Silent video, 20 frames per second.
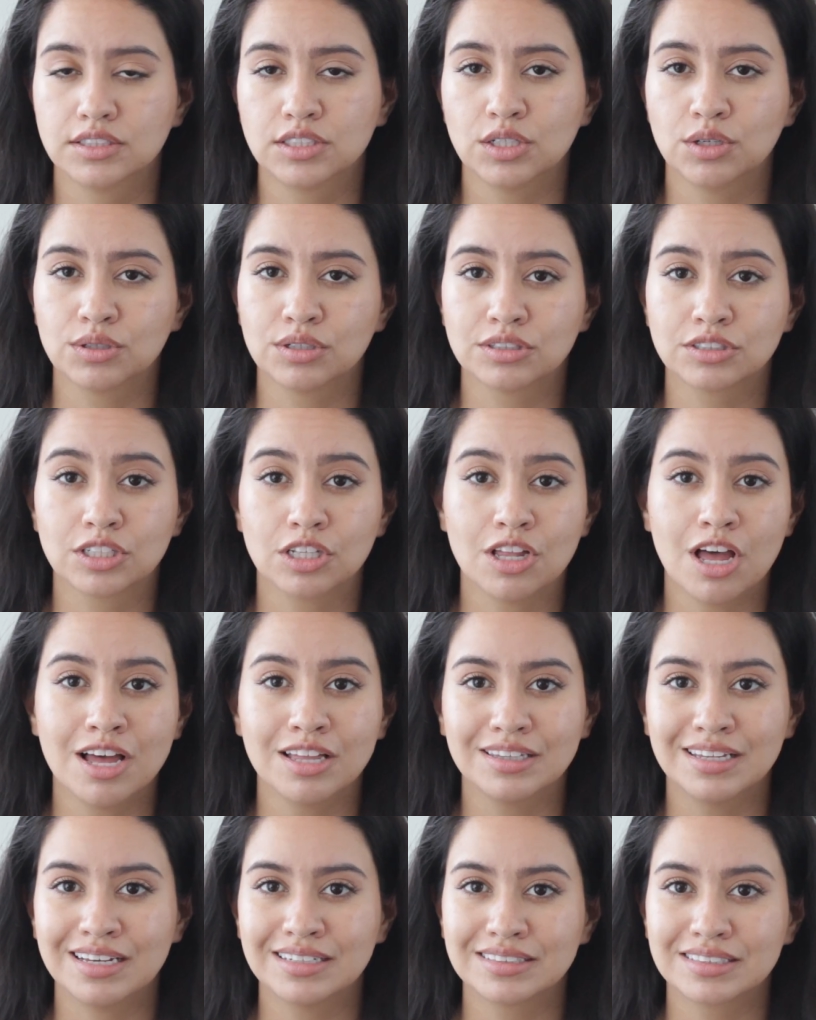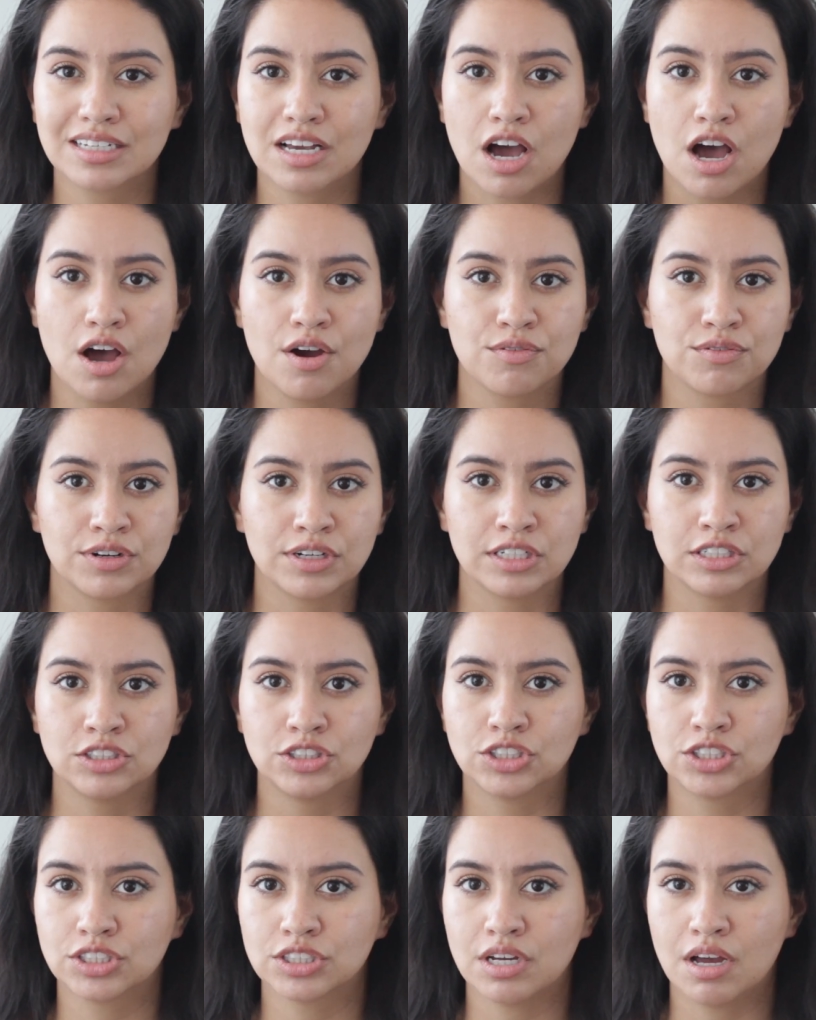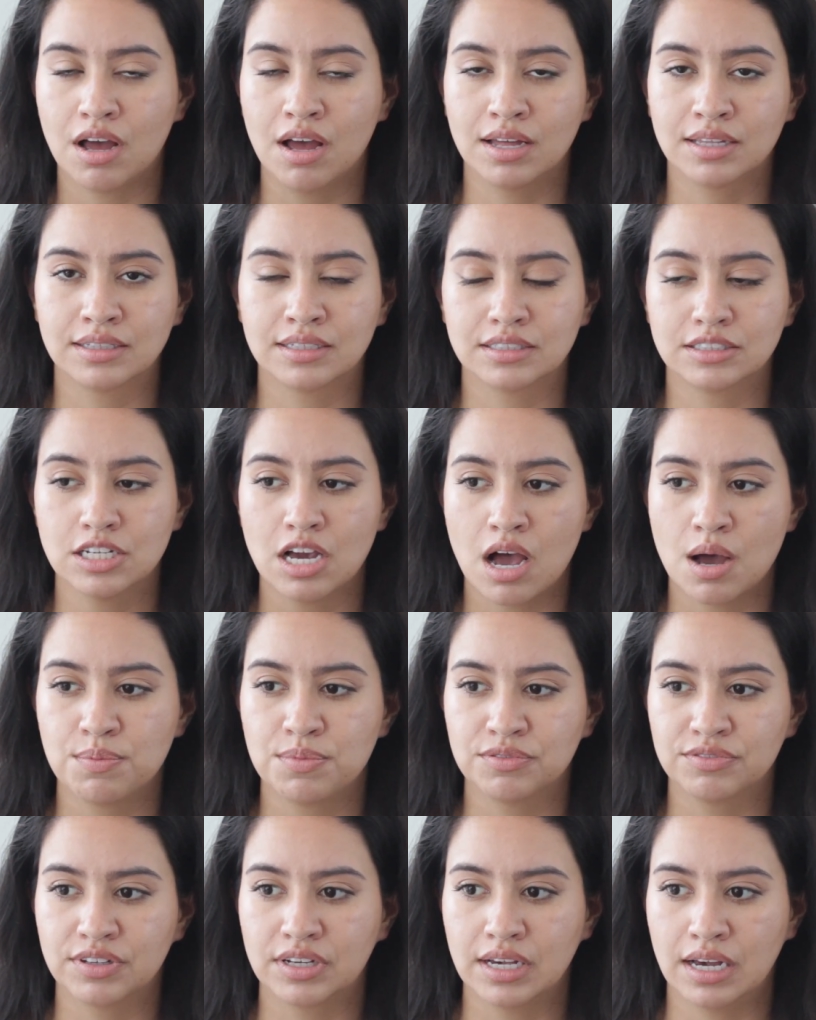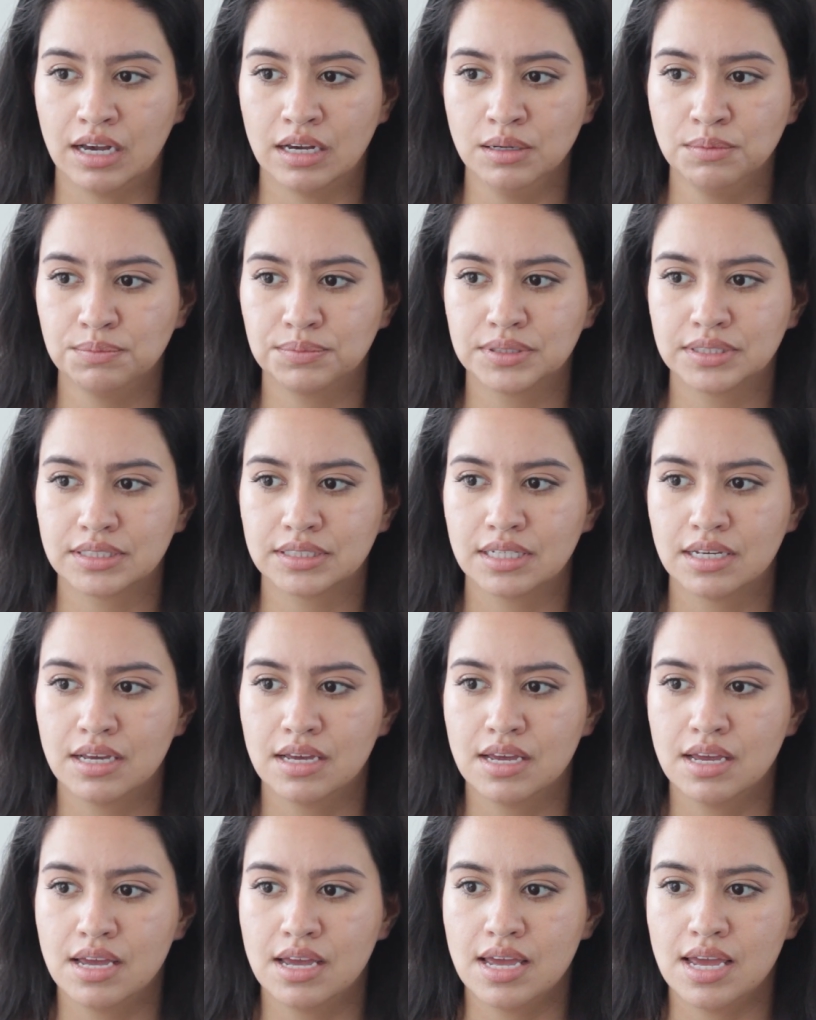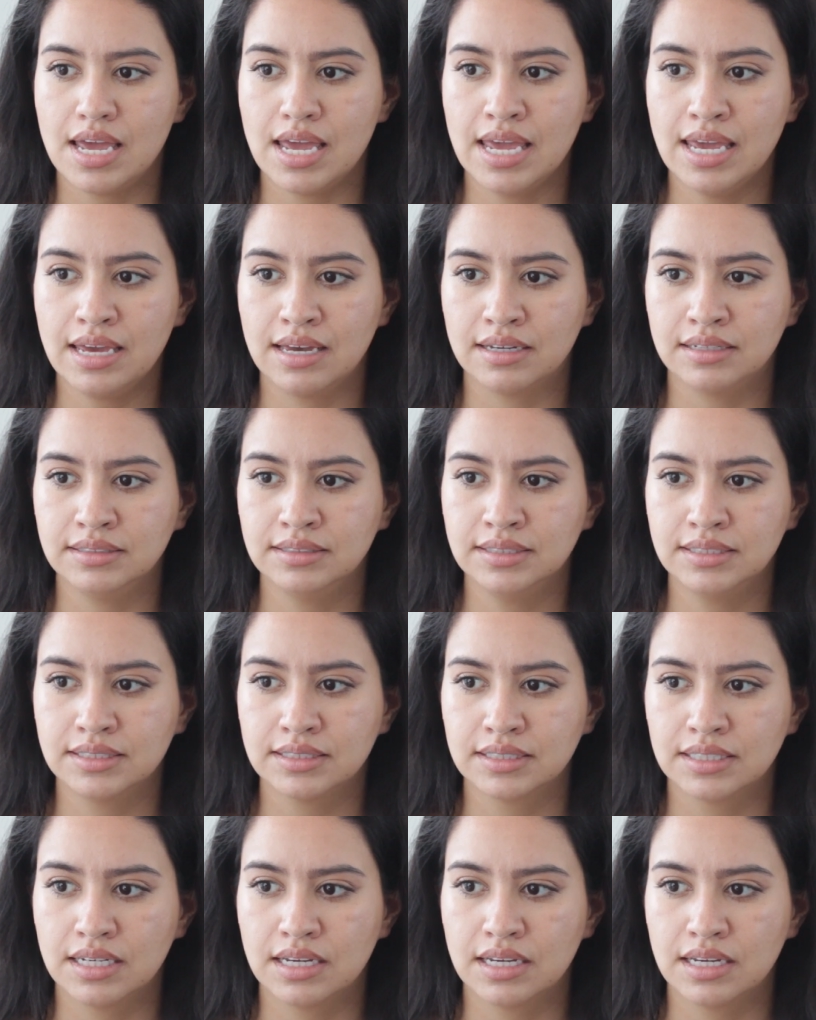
so there's a lot less coverage on the top of the cups, and